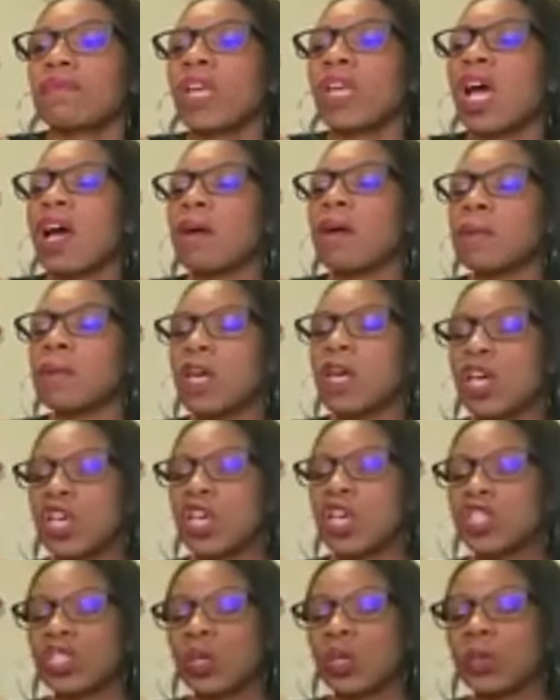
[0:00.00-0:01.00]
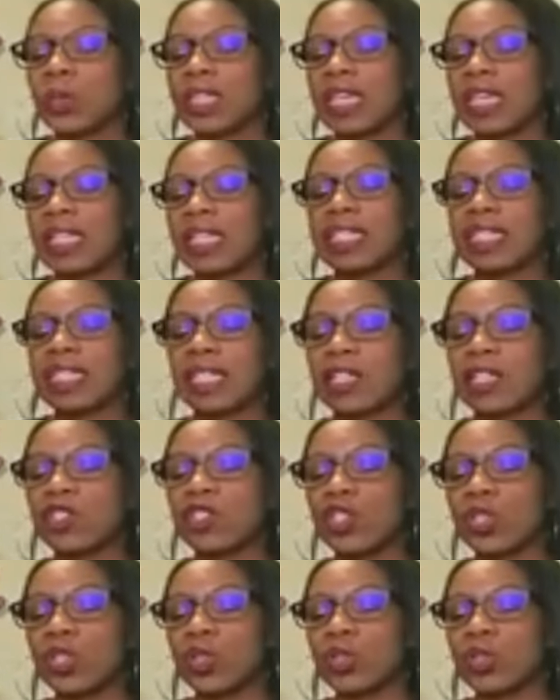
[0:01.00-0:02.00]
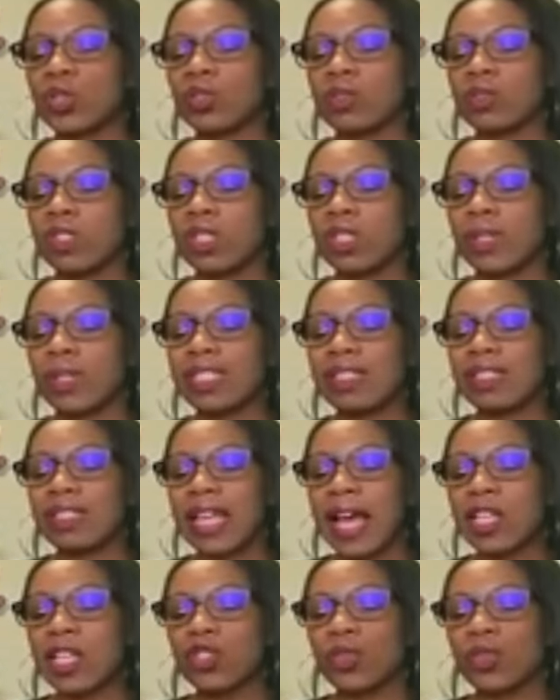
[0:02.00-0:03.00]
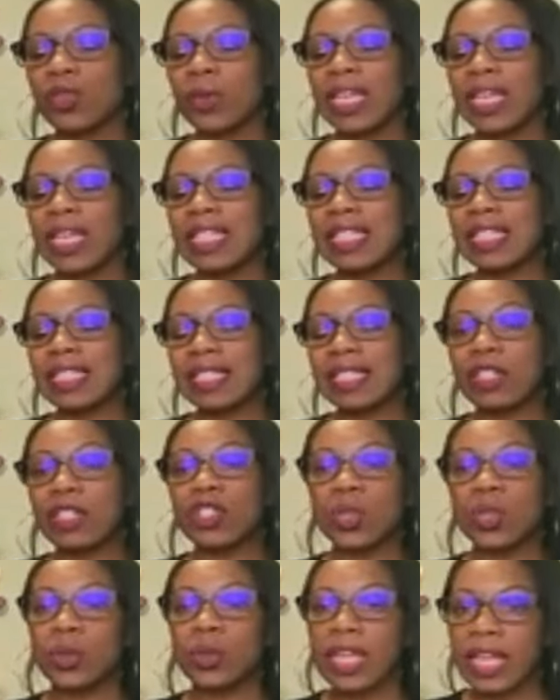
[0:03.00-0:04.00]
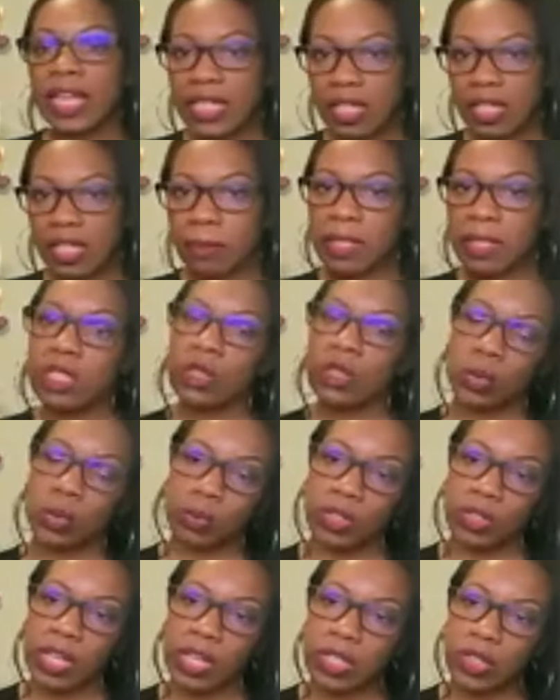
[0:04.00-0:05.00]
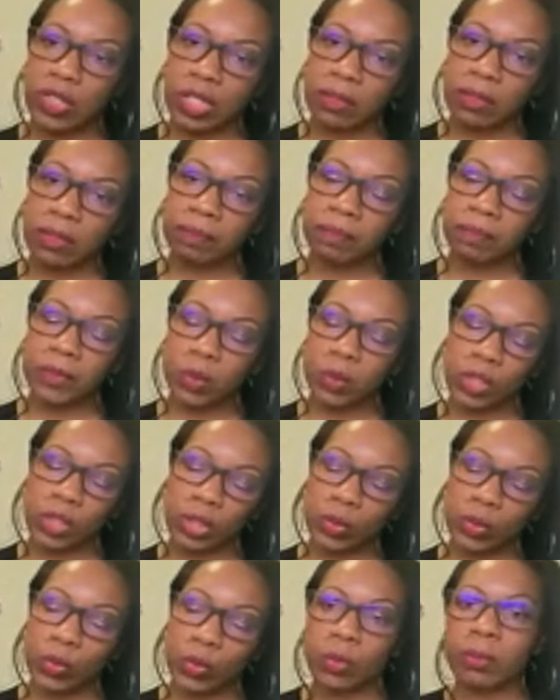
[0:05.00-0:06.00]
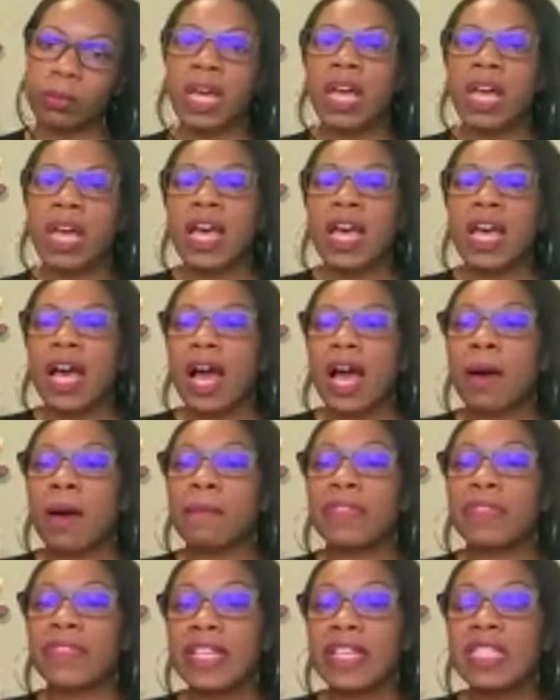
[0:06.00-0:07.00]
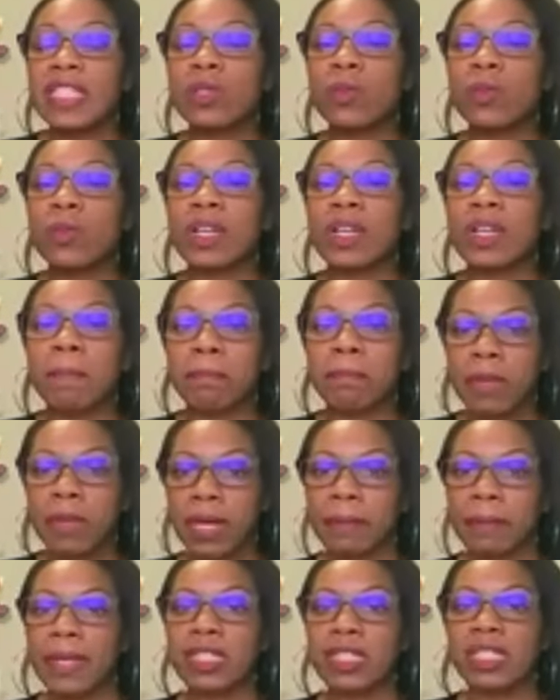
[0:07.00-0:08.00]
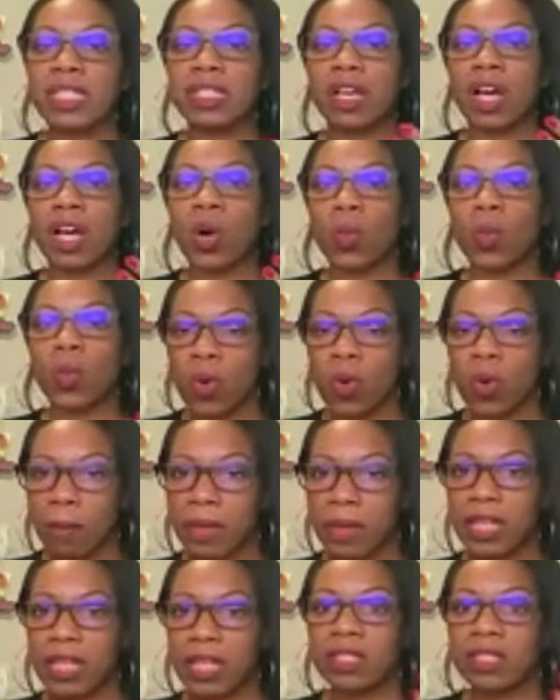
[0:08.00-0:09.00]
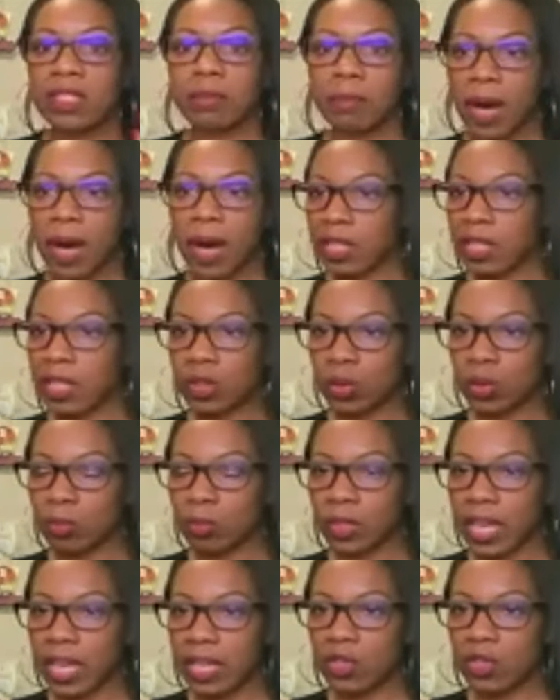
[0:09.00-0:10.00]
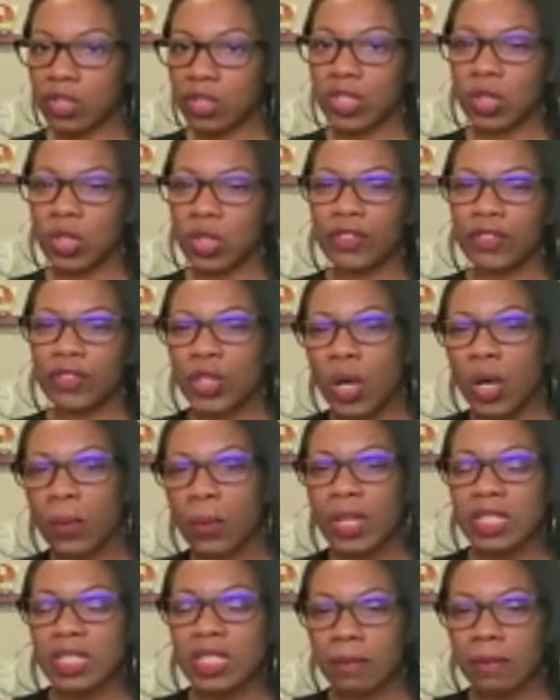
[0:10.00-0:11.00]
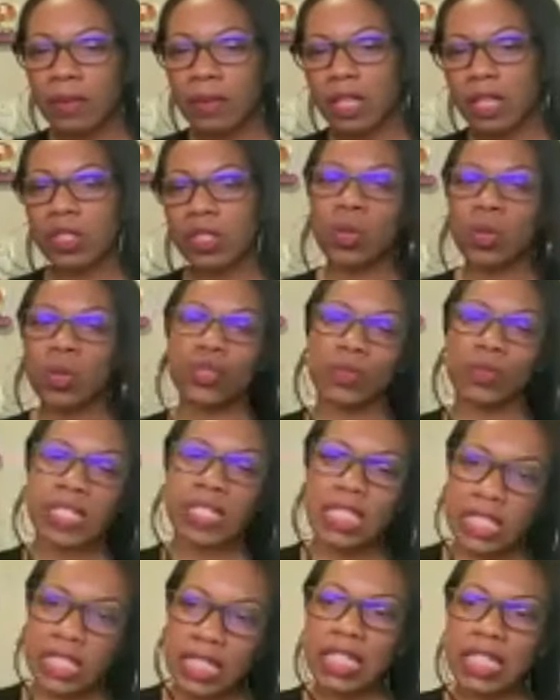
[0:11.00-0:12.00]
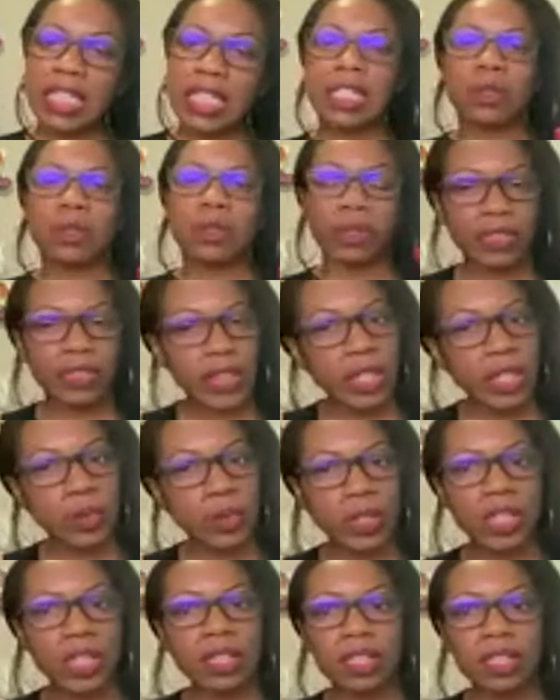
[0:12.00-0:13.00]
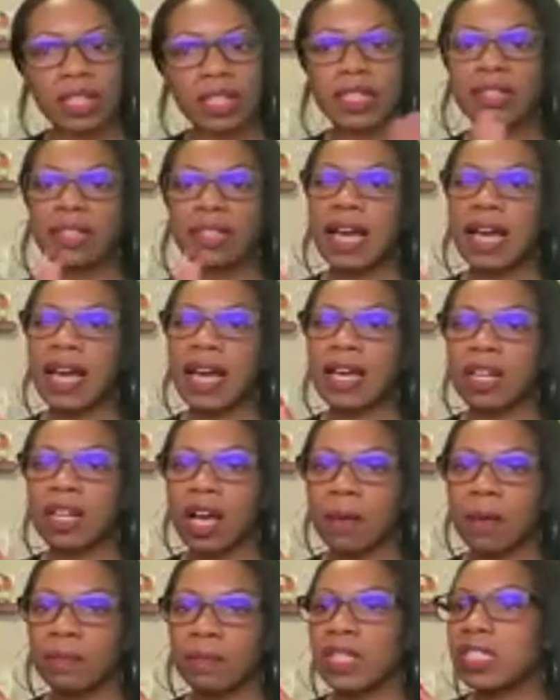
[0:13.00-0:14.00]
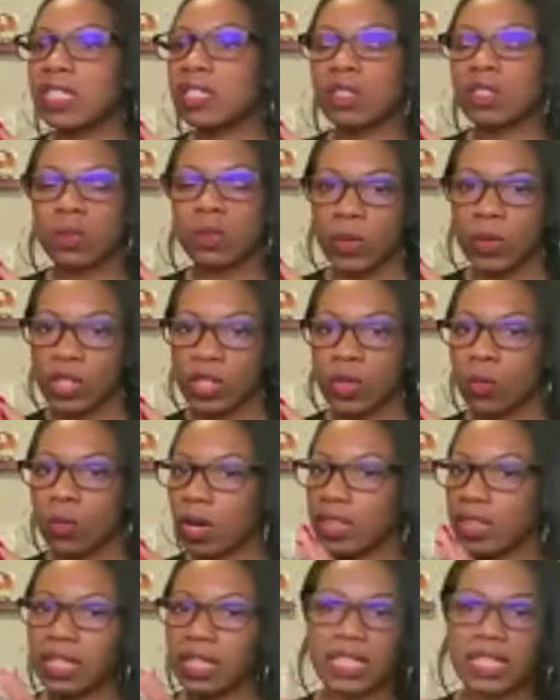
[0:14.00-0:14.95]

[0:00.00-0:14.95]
Um, so the essential, so it's natural essential intimates lubrication or lube. Um, this one mimics a woman's body lubrication. So if you don't want something that's ultra sticky or thick or anything like that, um, this is the one you want.